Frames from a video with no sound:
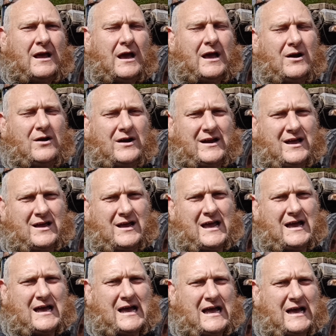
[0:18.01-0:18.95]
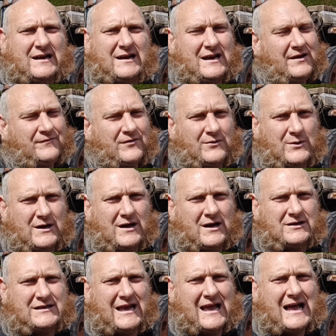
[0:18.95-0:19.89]
And I know how hard, and everyone
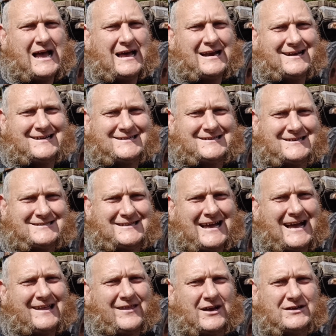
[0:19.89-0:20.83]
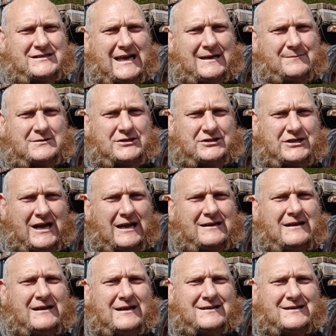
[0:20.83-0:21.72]
knows how hard it is to start those heaps of shit.